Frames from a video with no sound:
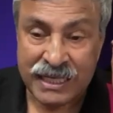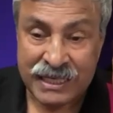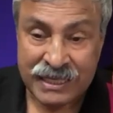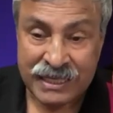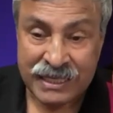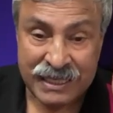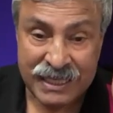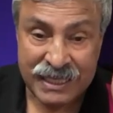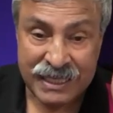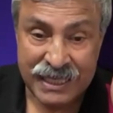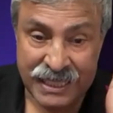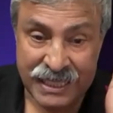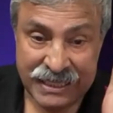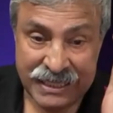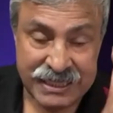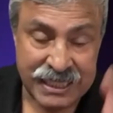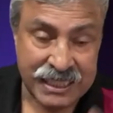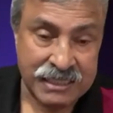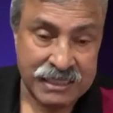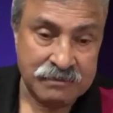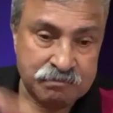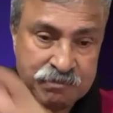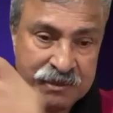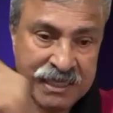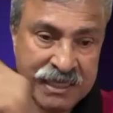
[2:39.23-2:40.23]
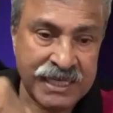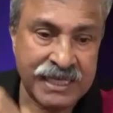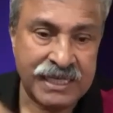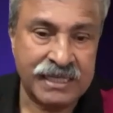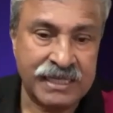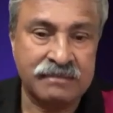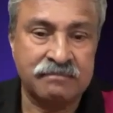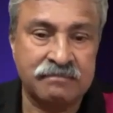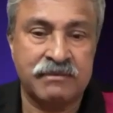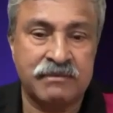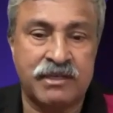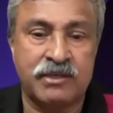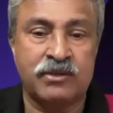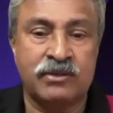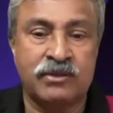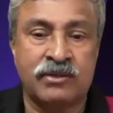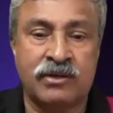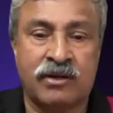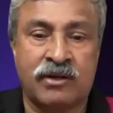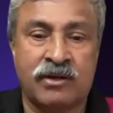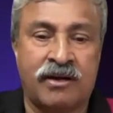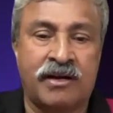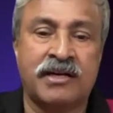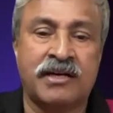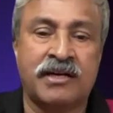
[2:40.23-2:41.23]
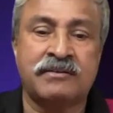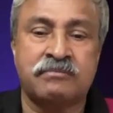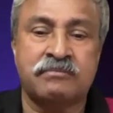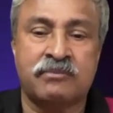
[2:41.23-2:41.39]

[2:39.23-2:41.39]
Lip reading: related pain but do not